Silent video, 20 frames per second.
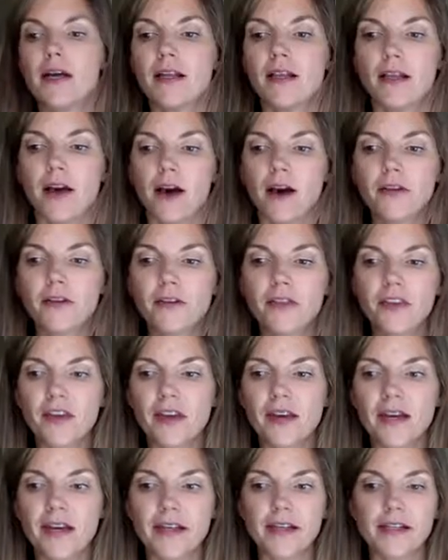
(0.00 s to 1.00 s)
The other
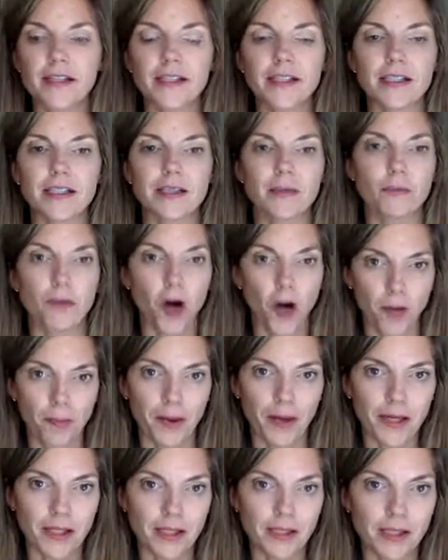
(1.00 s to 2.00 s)
thing is
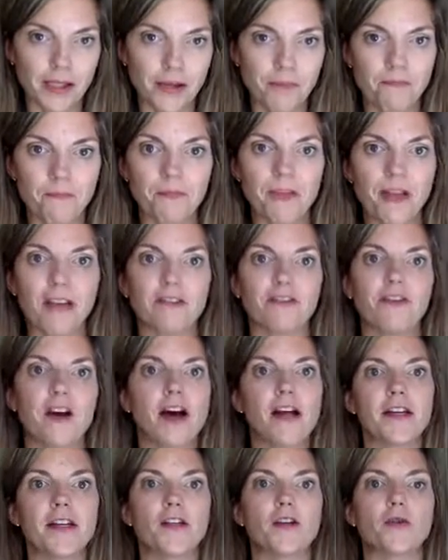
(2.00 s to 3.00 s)
purpose and
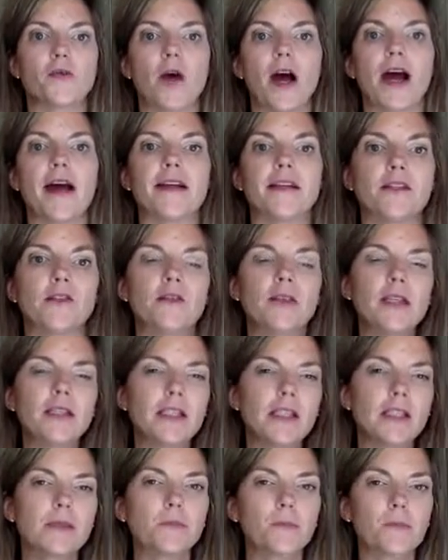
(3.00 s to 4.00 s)
finding your why. So this is